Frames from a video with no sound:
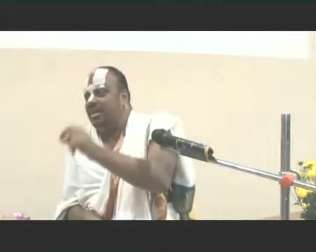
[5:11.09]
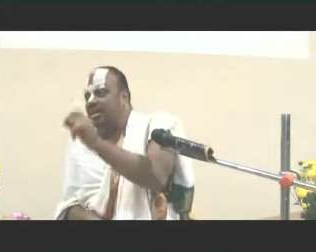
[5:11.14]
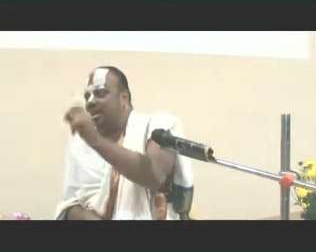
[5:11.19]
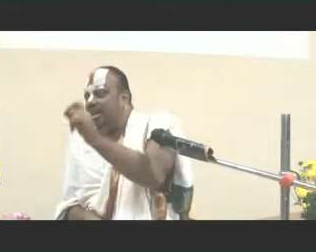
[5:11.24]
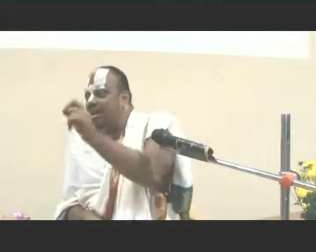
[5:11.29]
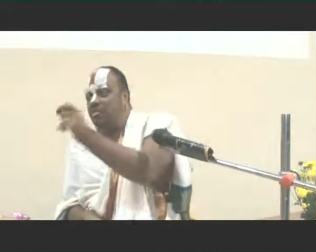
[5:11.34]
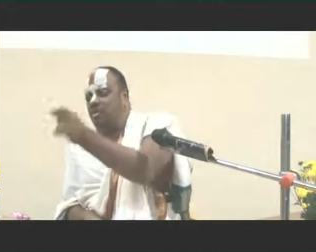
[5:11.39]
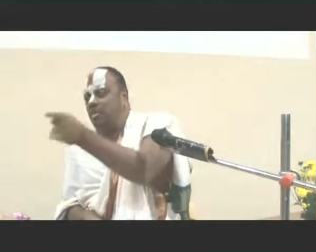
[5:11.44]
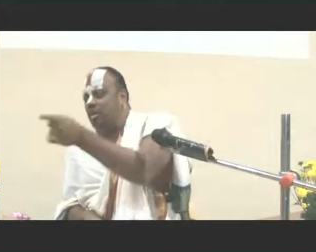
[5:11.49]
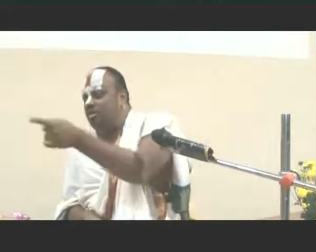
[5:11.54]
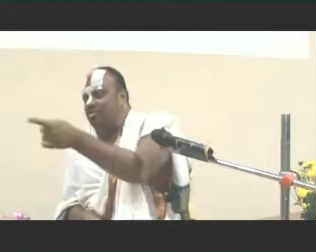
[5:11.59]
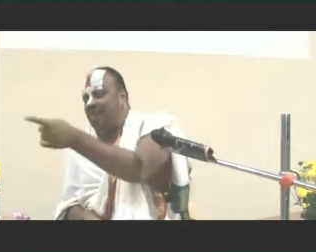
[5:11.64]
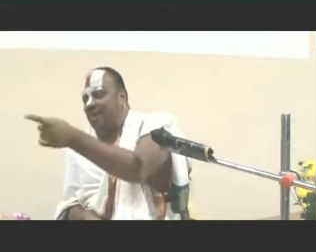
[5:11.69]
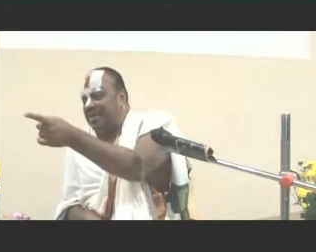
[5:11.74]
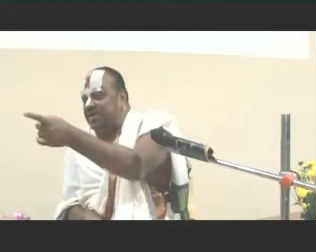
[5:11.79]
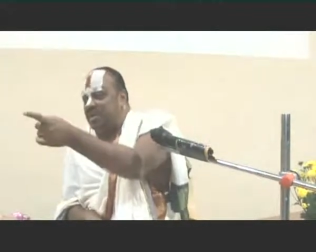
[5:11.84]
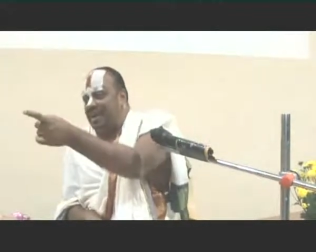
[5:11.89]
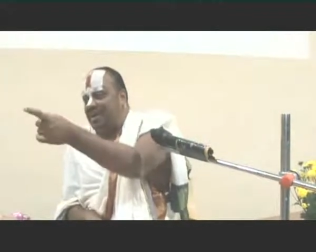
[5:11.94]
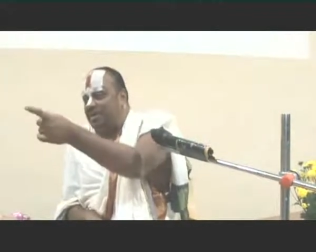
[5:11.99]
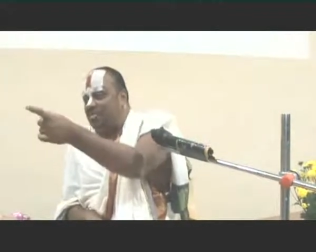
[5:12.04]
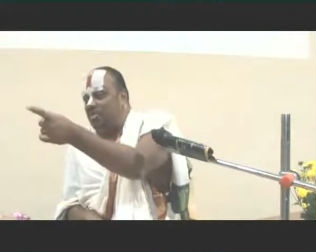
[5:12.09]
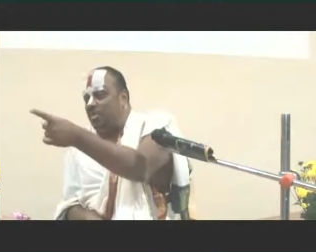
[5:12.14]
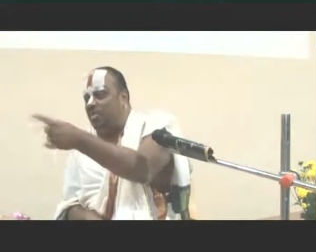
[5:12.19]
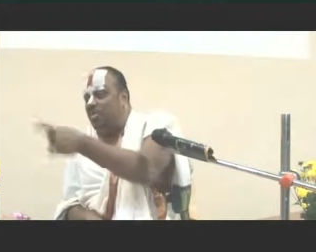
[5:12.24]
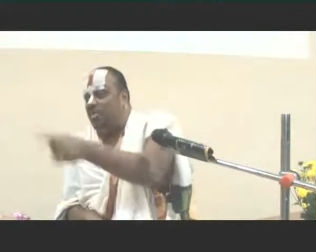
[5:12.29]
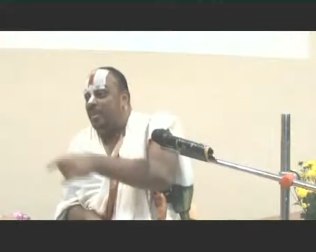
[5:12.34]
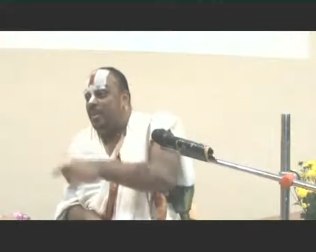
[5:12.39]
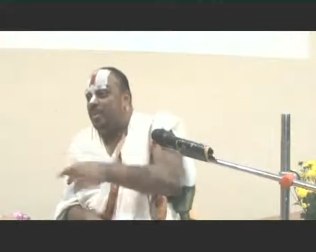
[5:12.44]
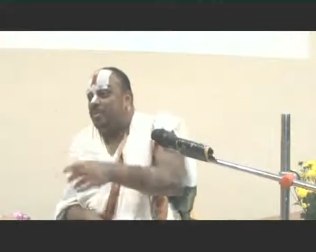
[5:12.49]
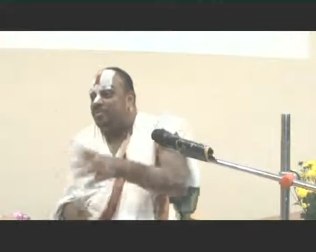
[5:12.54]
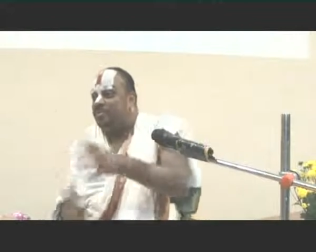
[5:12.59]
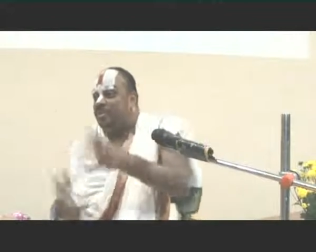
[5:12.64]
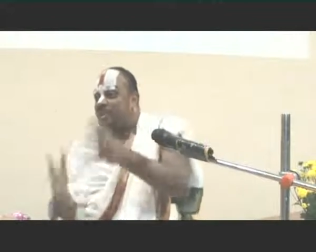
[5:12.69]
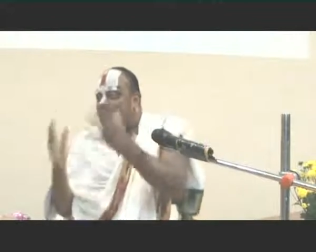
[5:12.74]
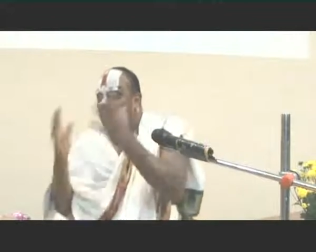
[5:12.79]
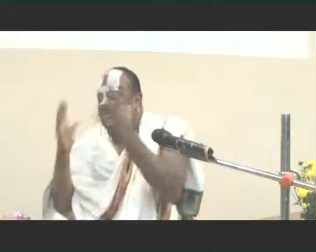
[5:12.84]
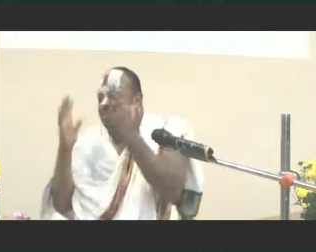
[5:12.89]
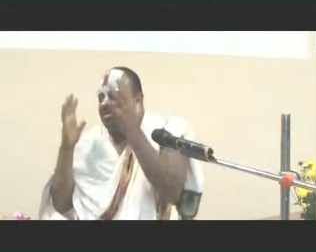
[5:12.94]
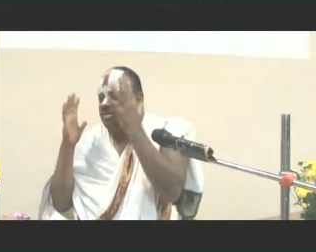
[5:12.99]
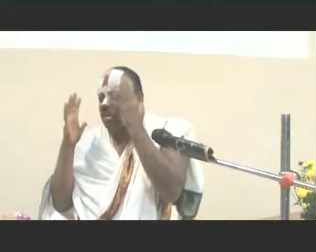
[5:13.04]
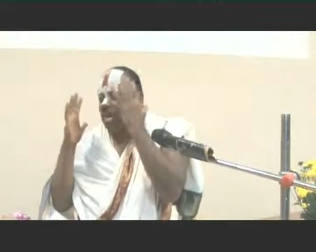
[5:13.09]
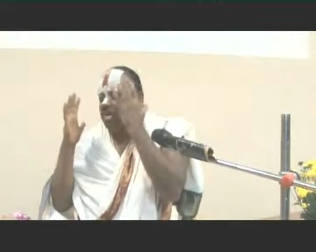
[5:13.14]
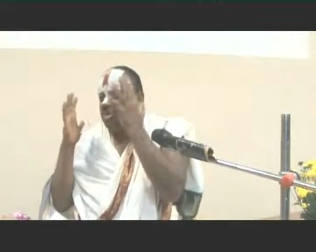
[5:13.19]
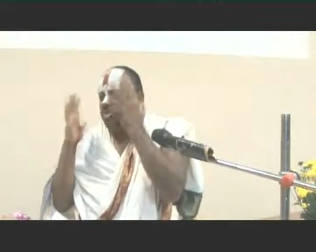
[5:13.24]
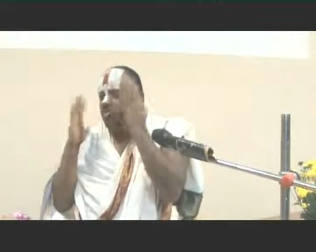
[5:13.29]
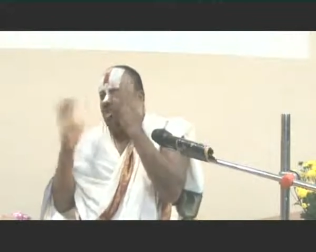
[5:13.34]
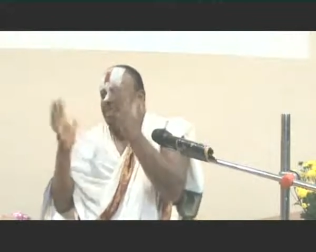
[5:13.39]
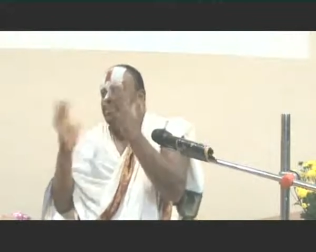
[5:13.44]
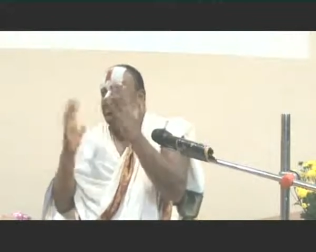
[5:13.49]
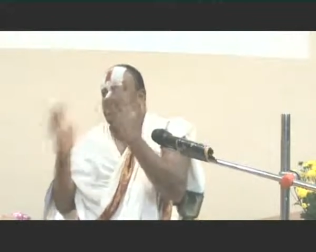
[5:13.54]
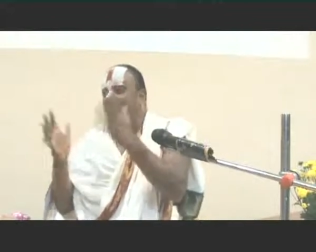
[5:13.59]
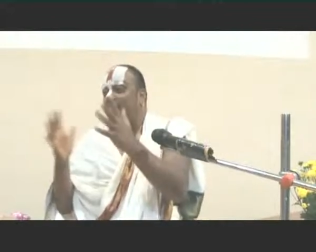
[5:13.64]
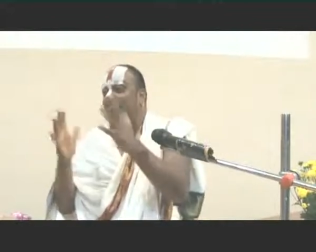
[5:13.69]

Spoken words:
Nerve growth factor, I told. Such